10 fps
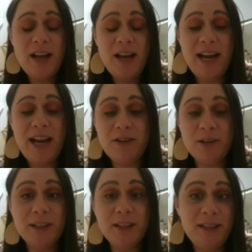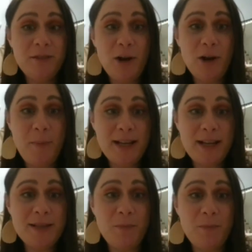and really, you know, make
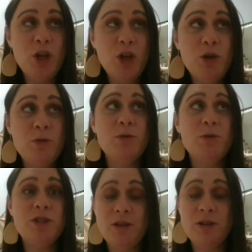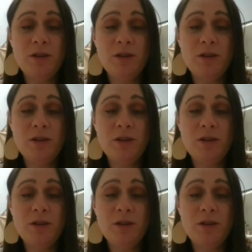some huge,